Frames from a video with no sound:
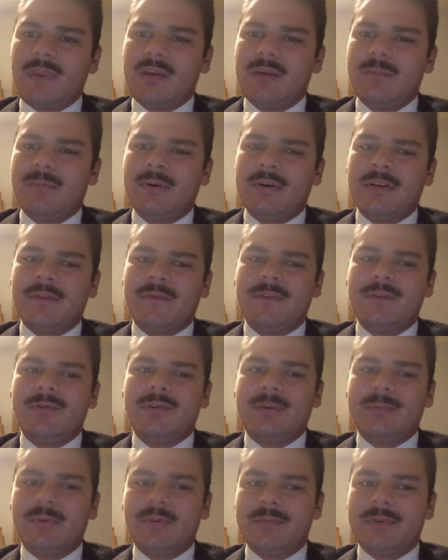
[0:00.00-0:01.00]
but if
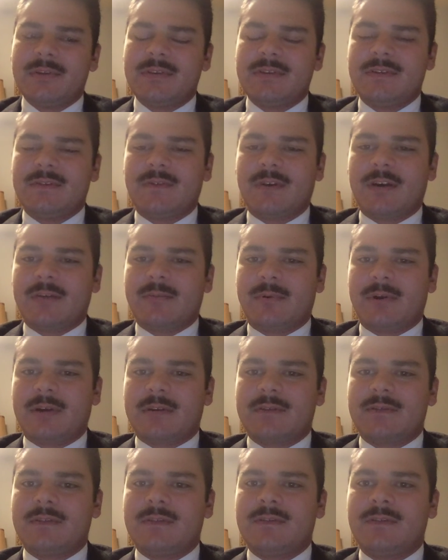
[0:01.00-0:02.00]
you implement these five
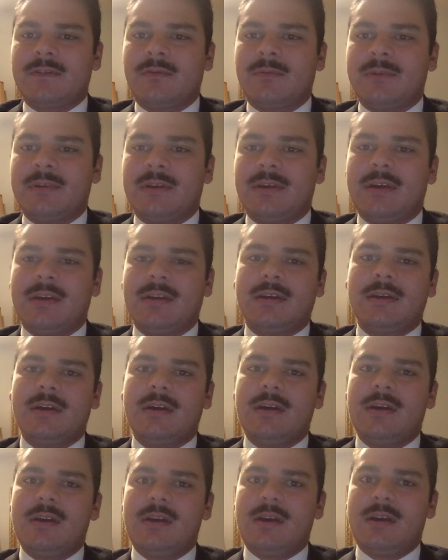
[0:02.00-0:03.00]
practices, you'll be
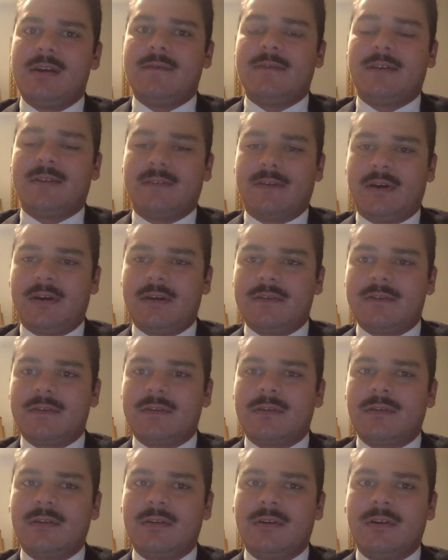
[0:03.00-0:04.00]
a
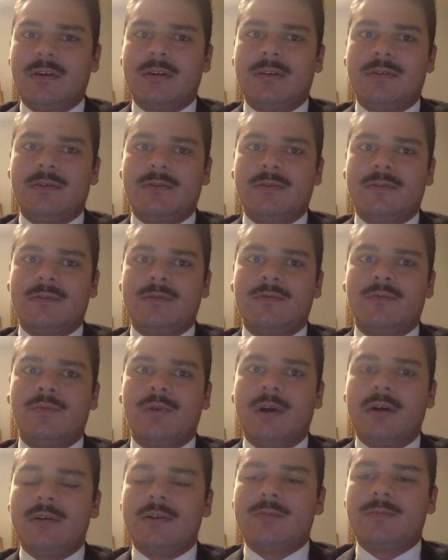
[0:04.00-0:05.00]
fantastic leader and you'll do
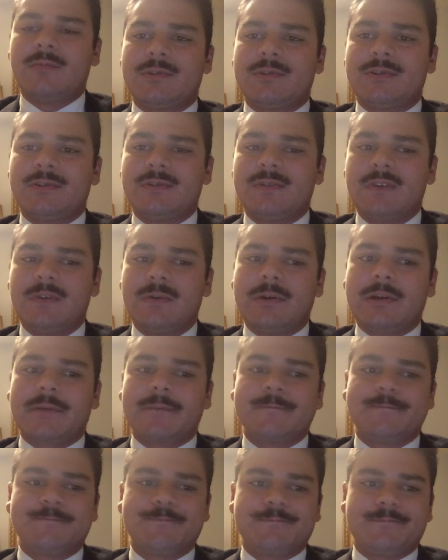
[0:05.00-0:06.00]
well in you're doing.
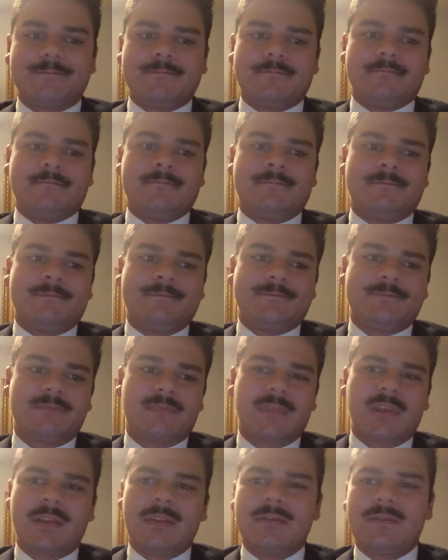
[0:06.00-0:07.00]

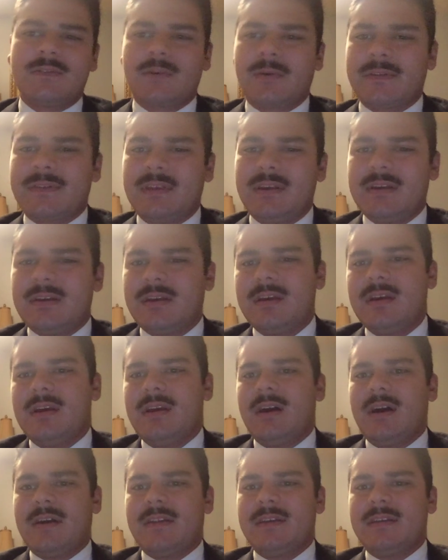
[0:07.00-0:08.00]
So I think
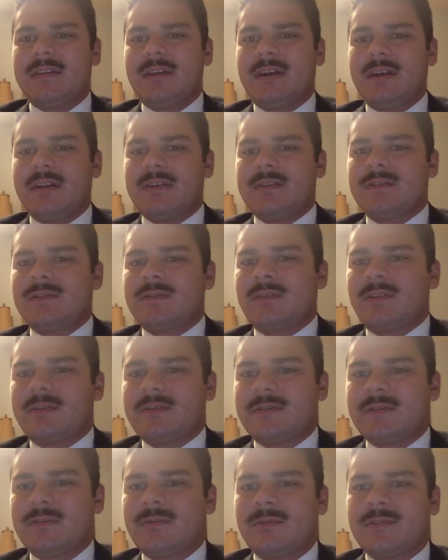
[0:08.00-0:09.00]
that is
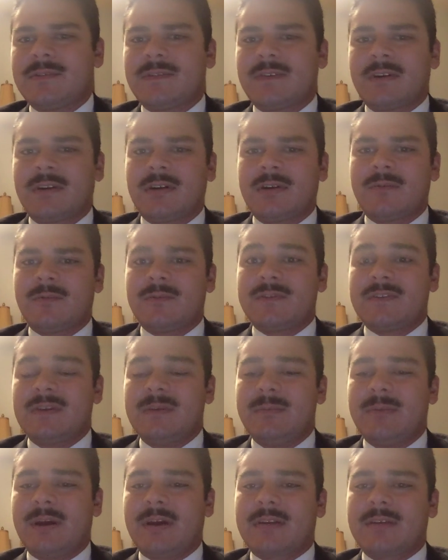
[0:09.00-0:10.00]
also what's
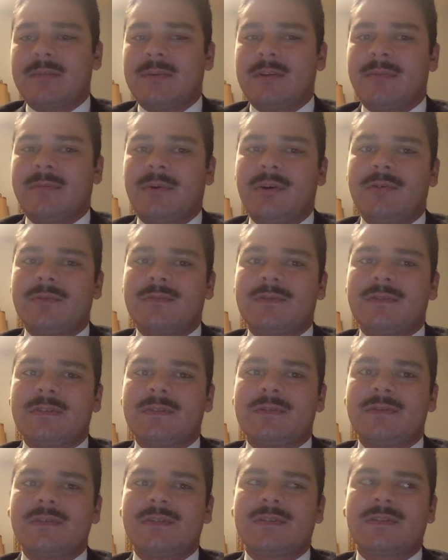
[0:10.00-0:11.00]
impacted me the most
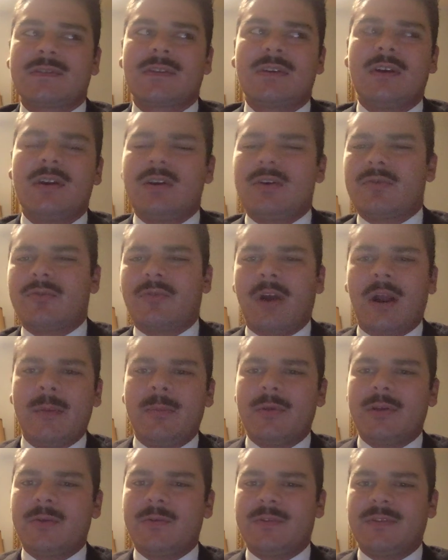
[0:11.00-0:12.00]
is just
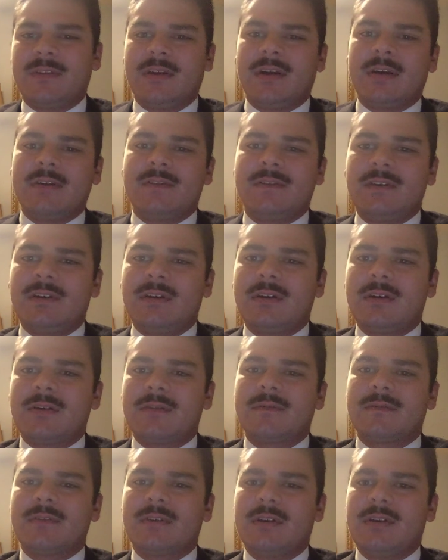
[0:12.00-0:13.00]
grappling with the idea of